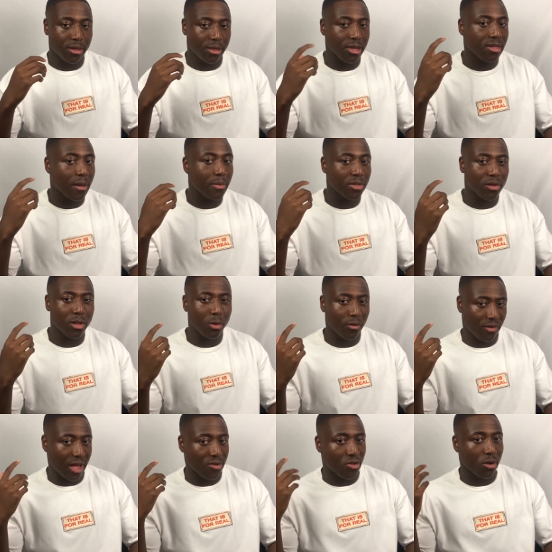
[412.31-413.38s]
this happens a lot
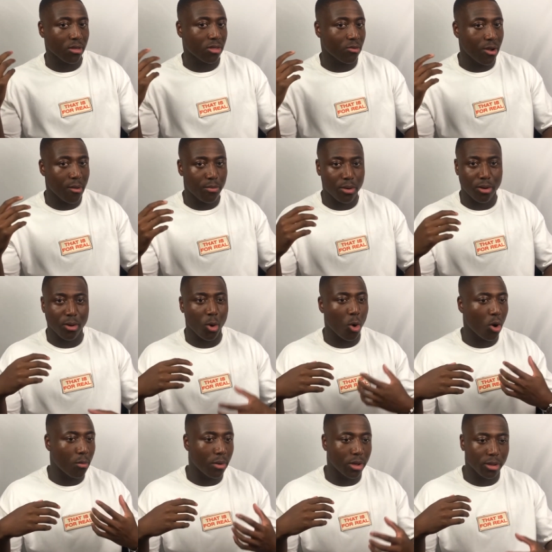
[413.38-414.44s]
with like Chance the Rapper,
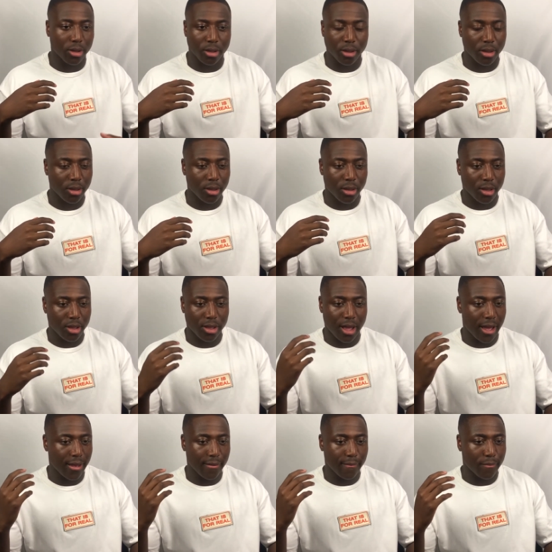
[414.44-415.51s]
Common,
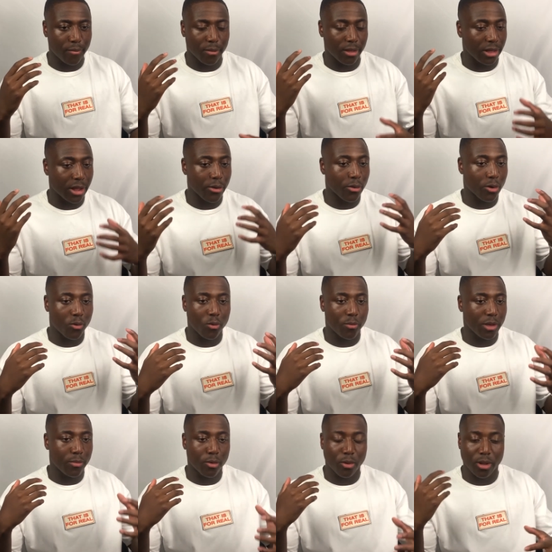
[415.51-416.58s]
like lyrical
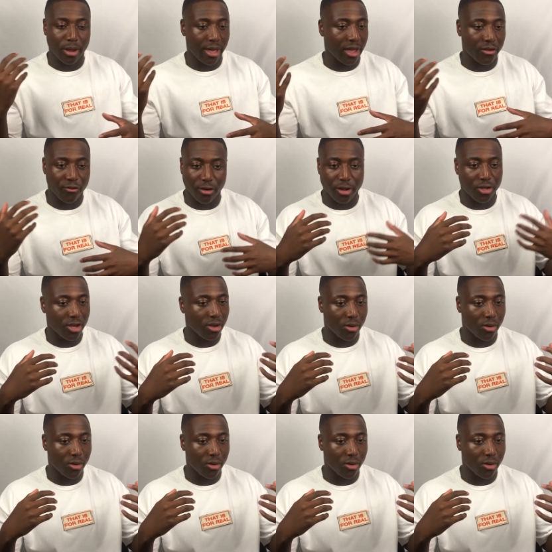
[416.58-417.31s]
people with Kendrick, J.